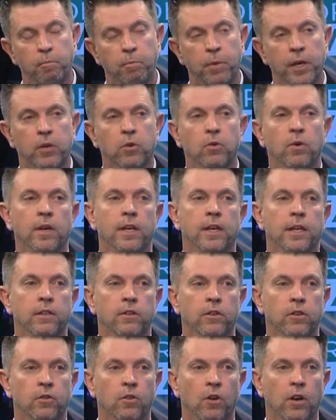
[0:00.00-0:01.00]
Bitcoin
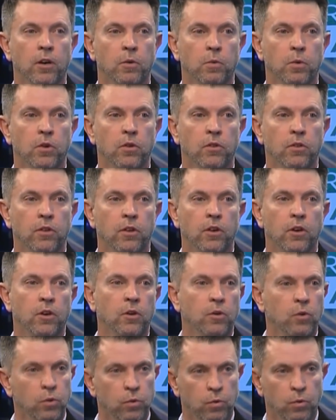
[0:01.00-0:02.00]
is a dollar worth,
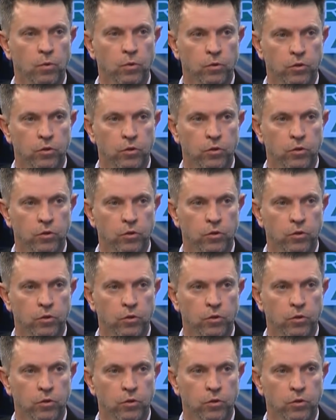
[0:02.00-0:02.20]
or, mm-hmm.